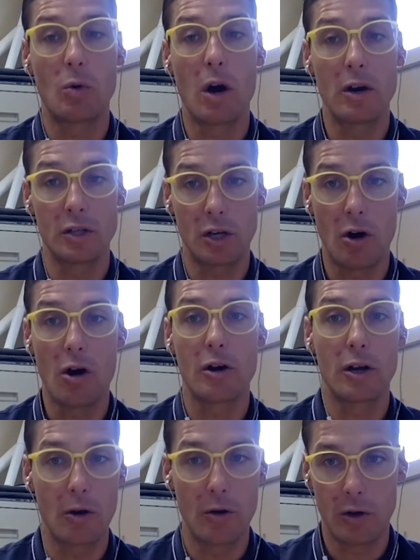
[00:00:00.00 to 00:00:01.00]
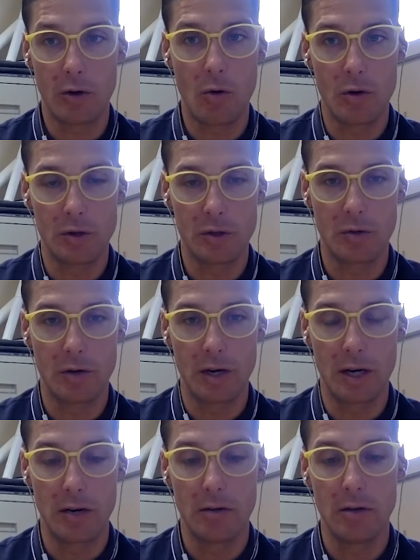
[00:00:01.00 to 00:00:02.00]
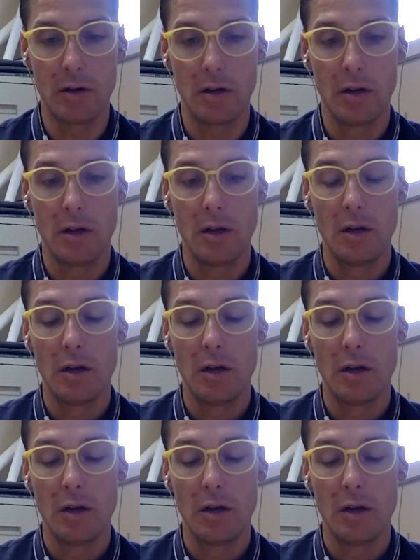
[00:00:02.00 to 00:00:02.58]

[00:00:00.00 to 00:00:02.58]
It requires a car to go to the corner store now.